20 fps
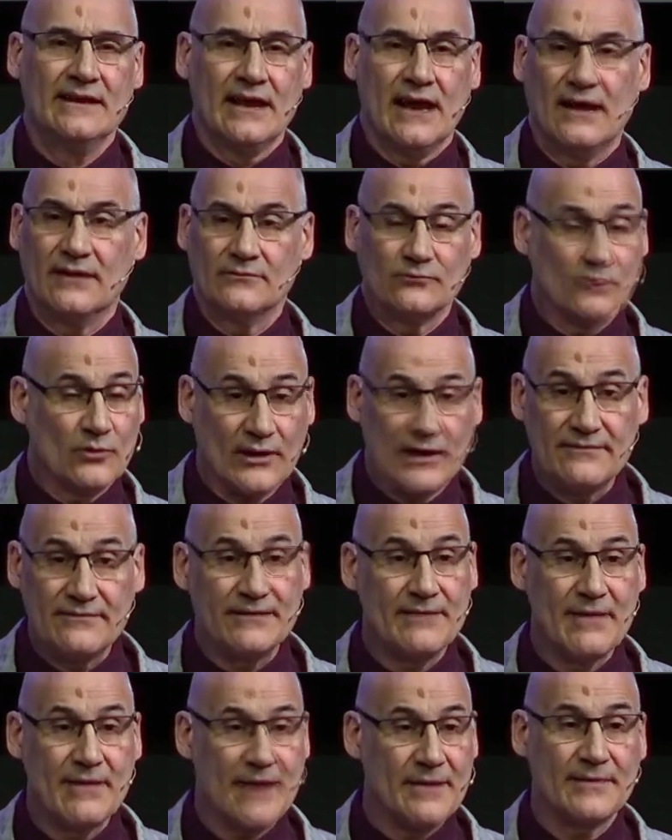Whatever it
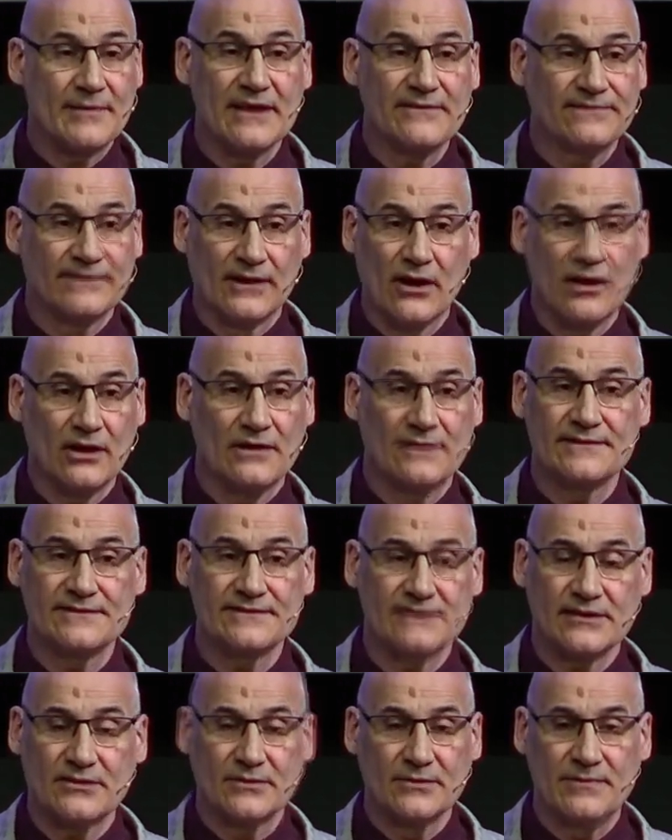might be, for all of us,
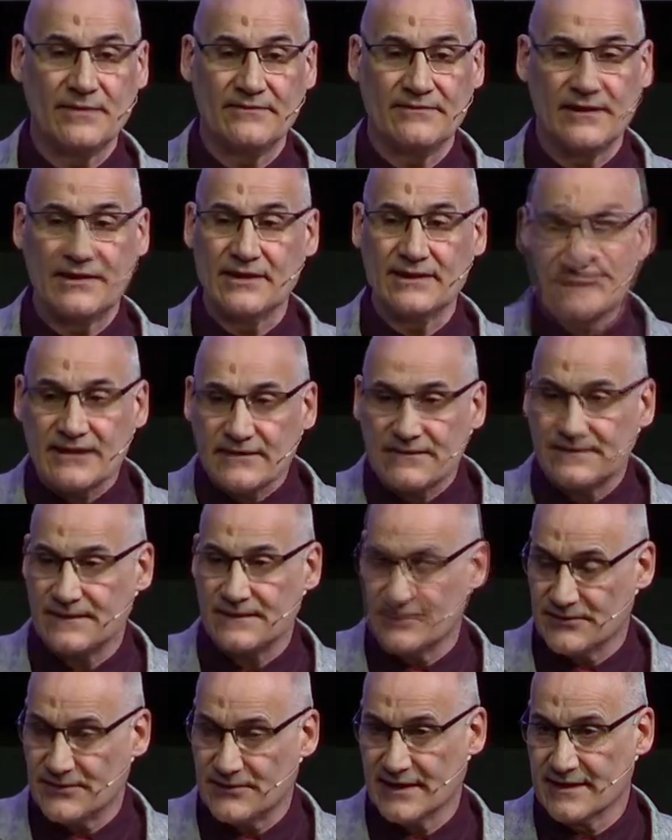it could be very different
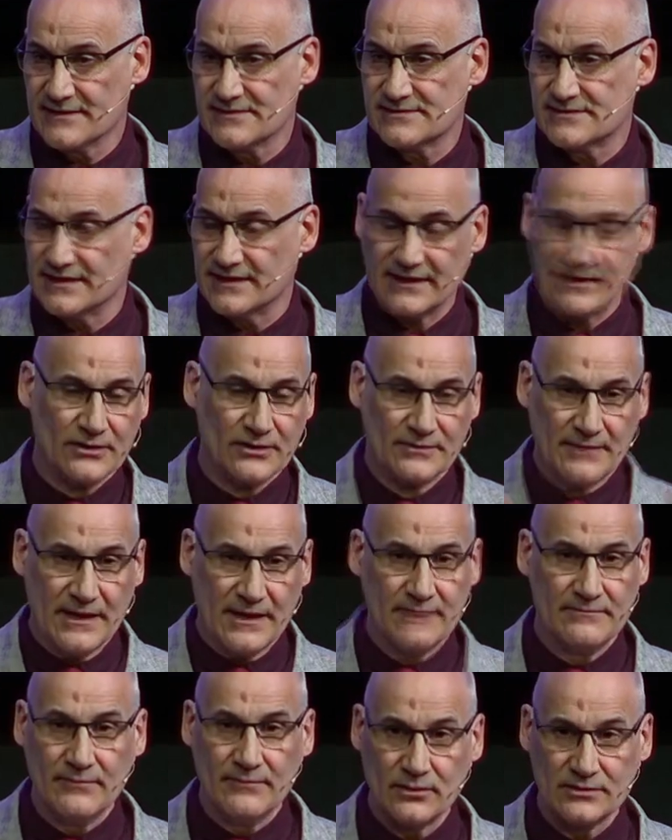things, and it could be a
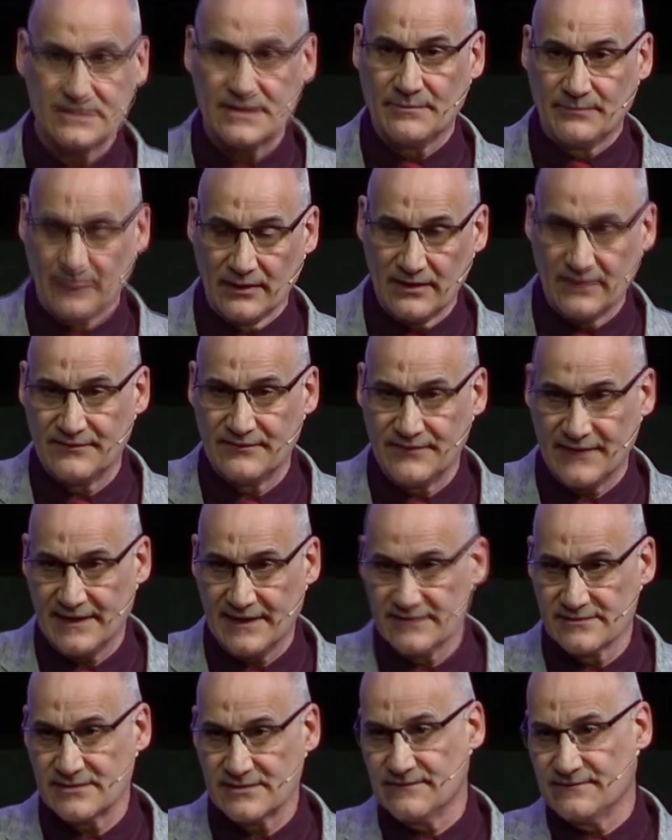multiple of
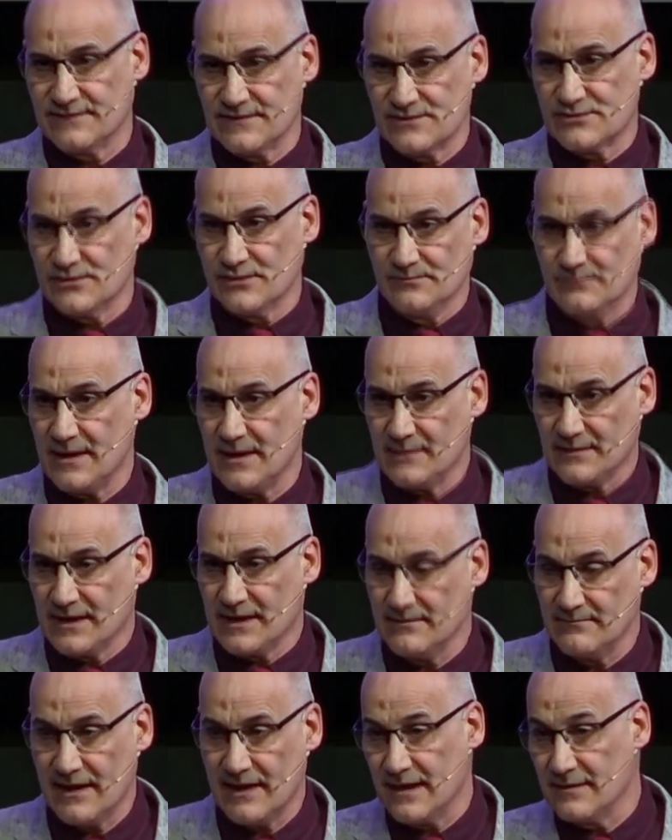things. And for some people, it
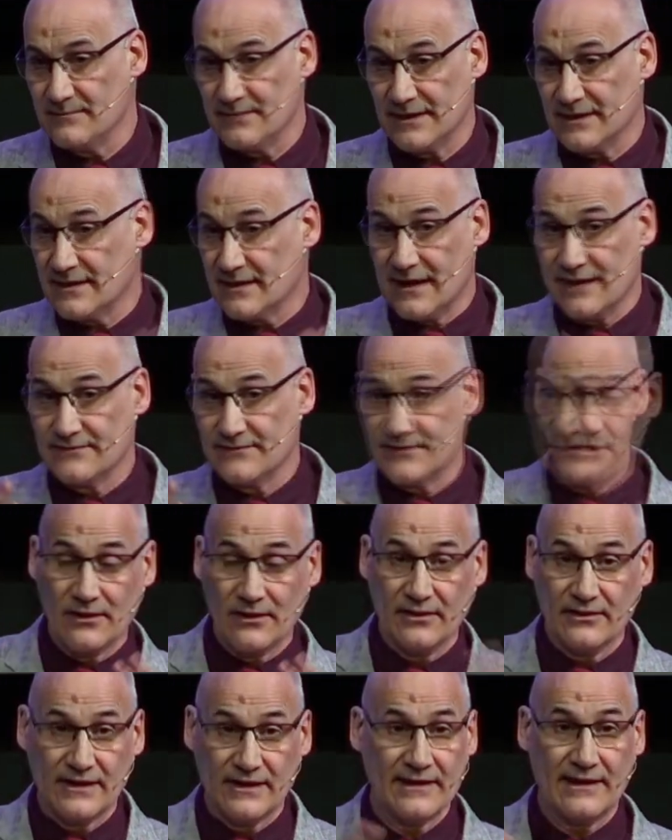might be kind of thing, oh,
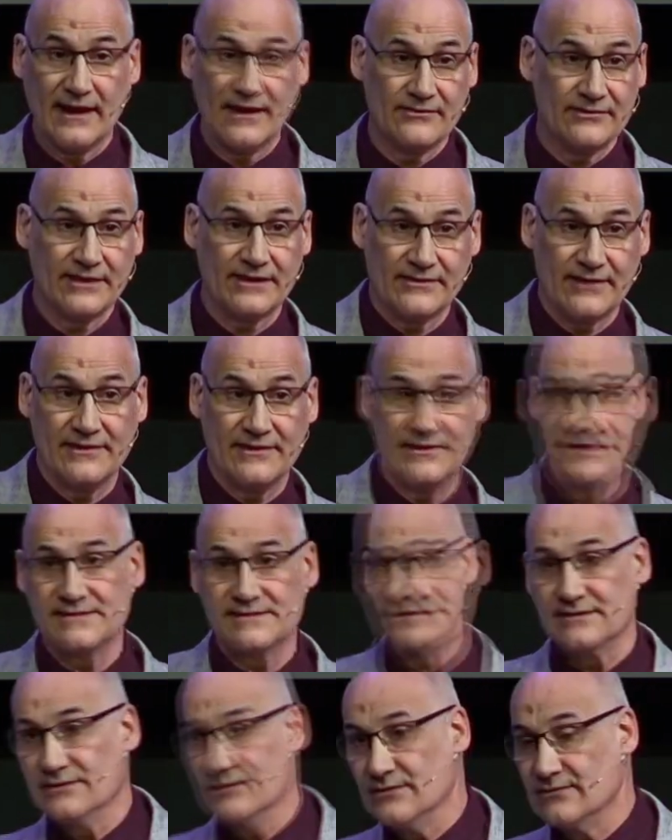yeah, I regret this, and
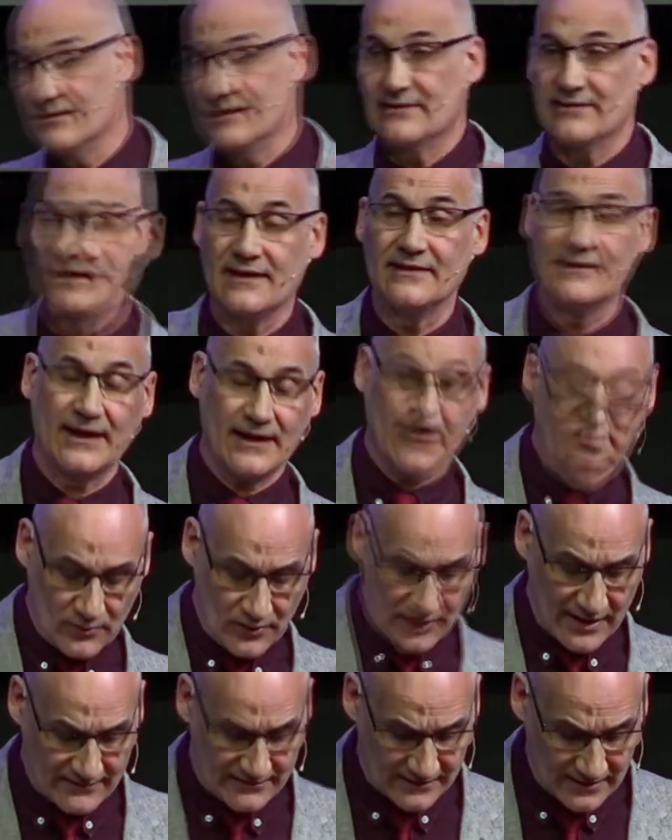you regret that, and
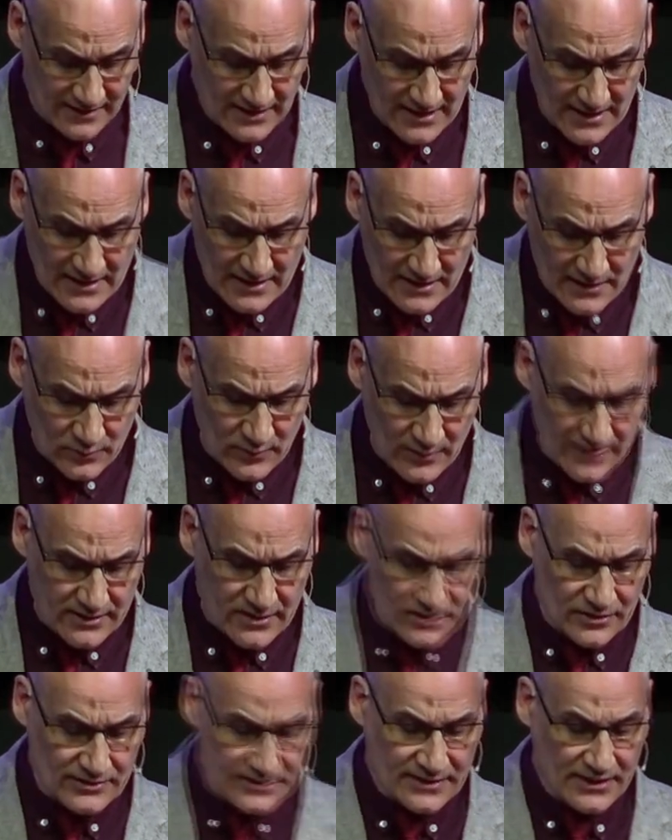whatever. We
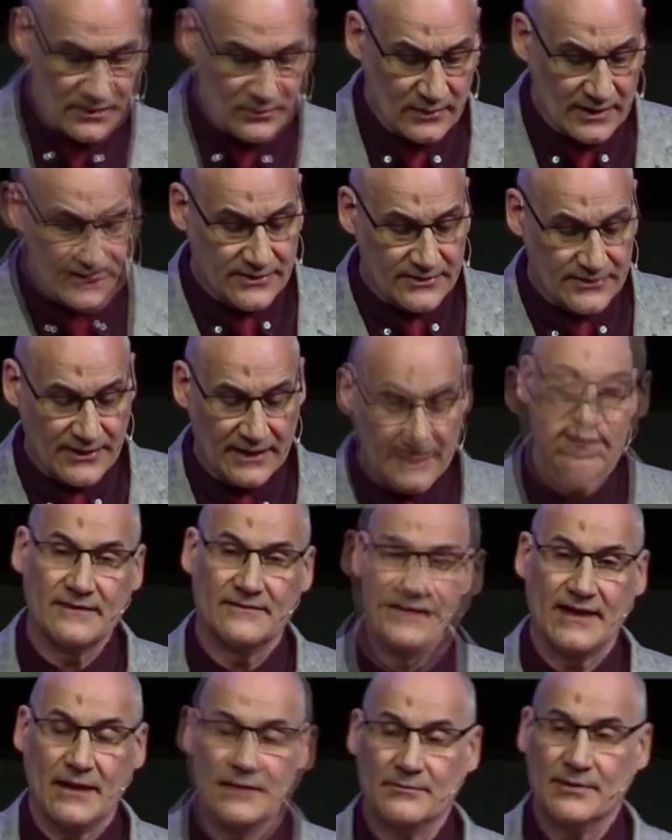could we think of
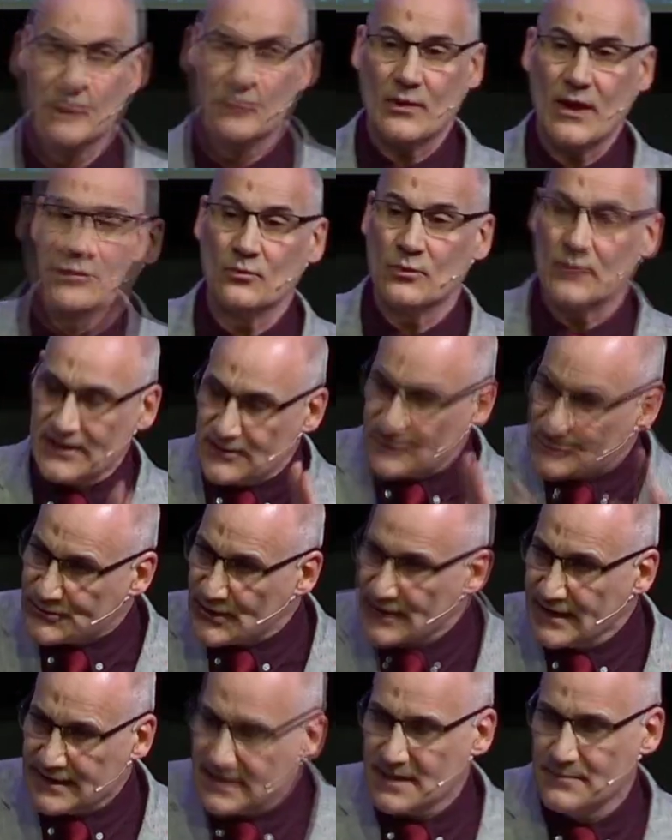that. But when we
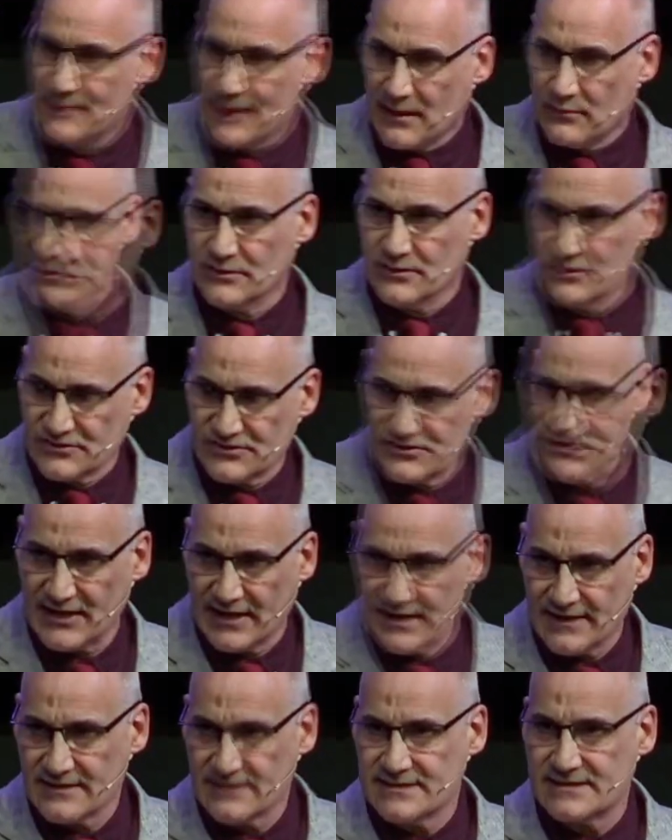think about those
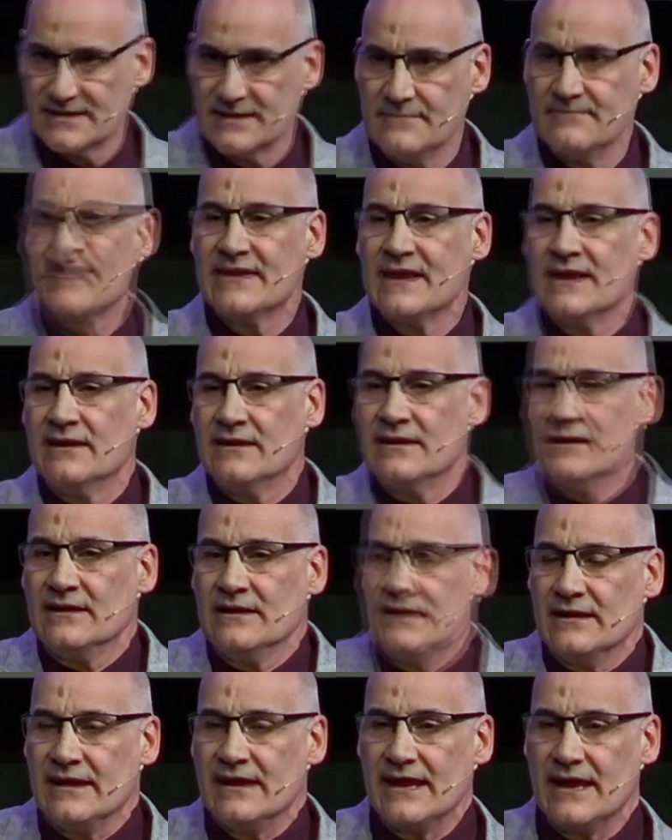things,
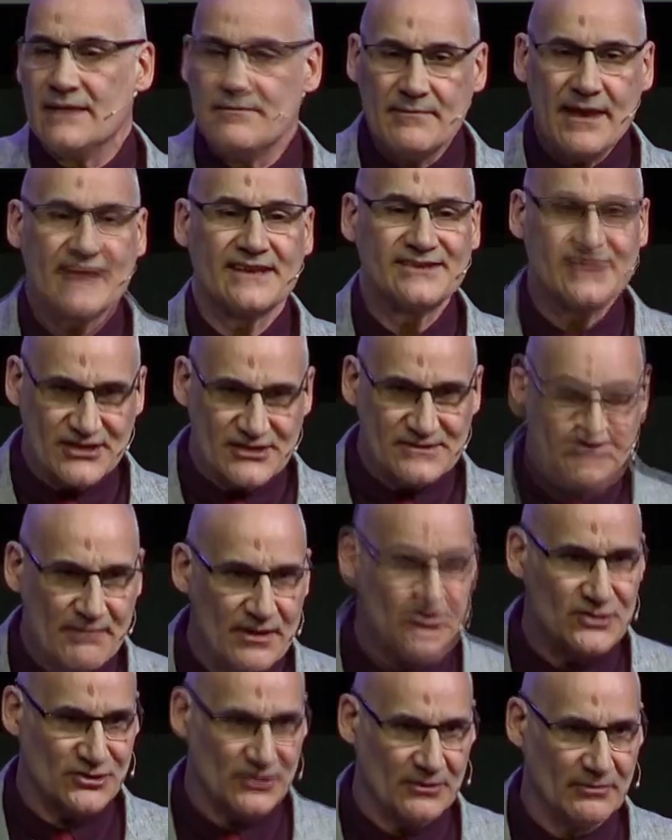it makes us
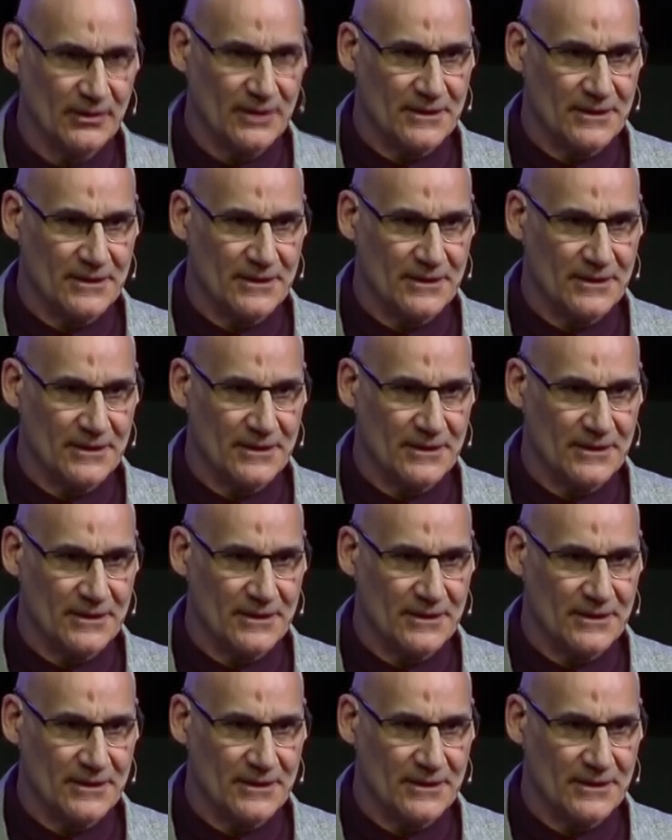miserable.